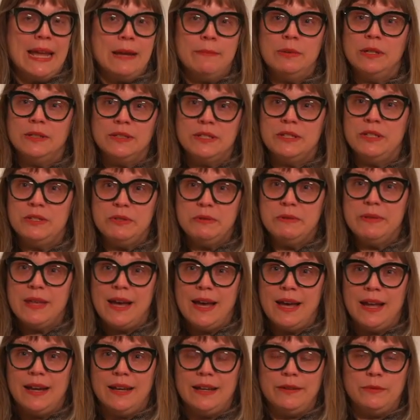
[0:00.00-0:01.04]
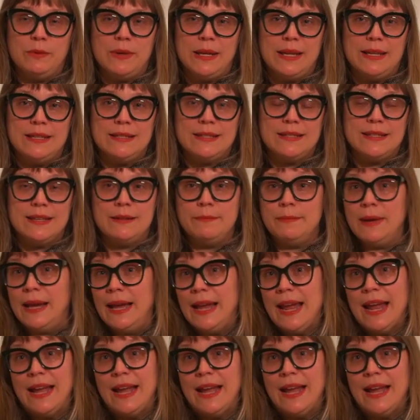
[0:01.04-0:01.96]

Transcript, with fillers: able to do that in ways that my